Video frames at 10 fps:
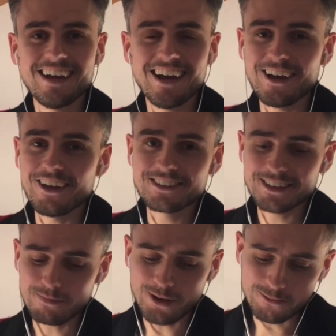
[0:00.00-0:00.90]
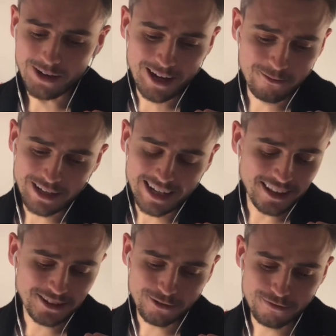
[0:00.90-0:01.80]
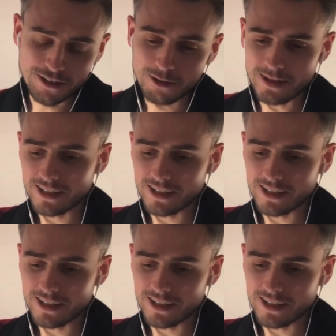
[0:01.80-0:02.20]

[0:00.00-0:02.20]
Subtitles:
to the point where we ended up filming,